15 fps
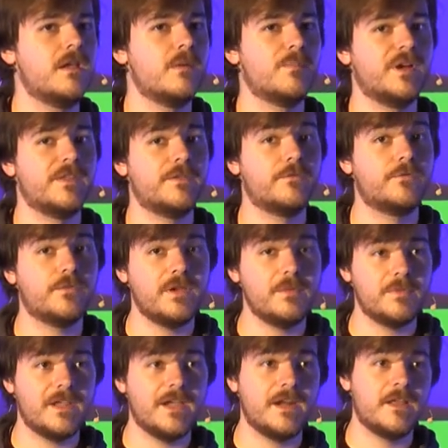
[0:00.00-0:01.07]
But the free
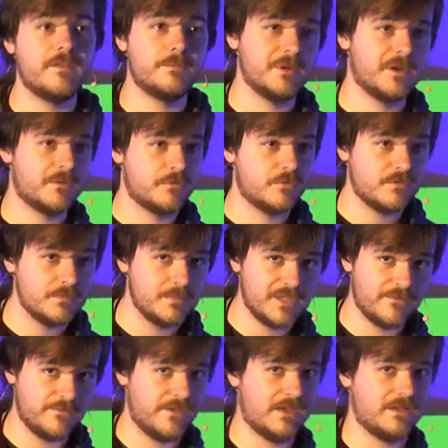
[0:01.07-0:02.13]
plan has been extremely
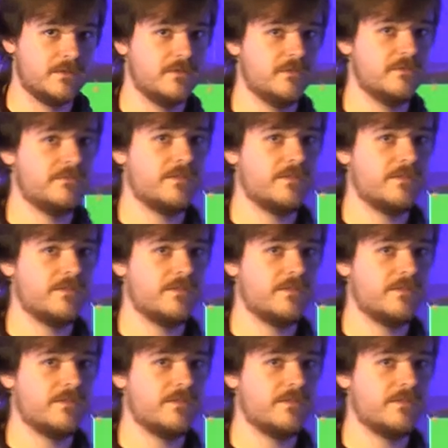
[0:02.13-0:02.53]
effective